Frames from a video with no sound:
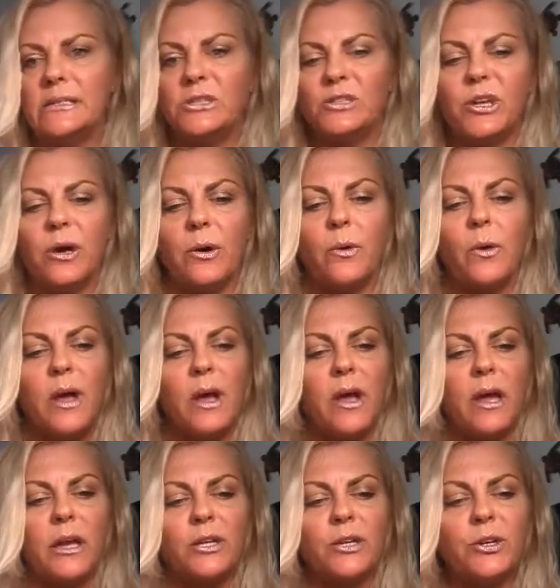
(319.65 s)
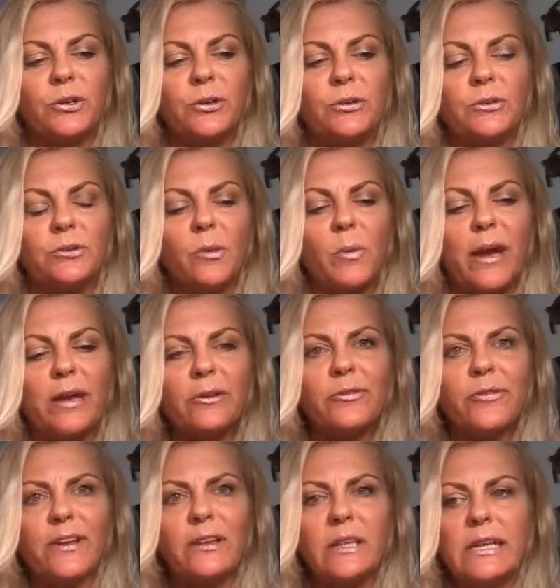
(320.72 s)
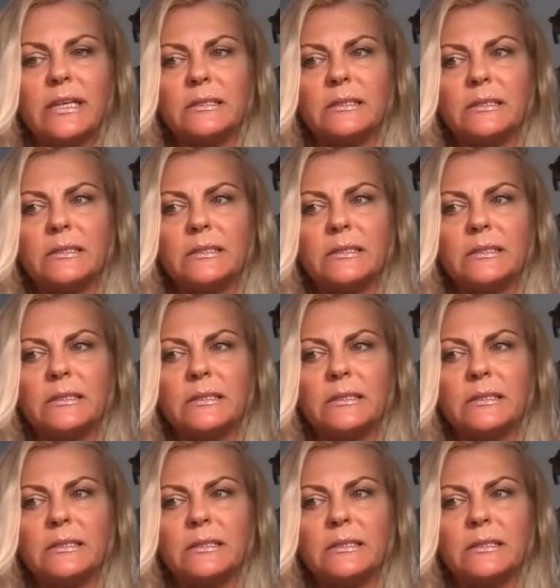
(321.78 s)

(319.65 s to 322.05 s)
So your the way you're feeling,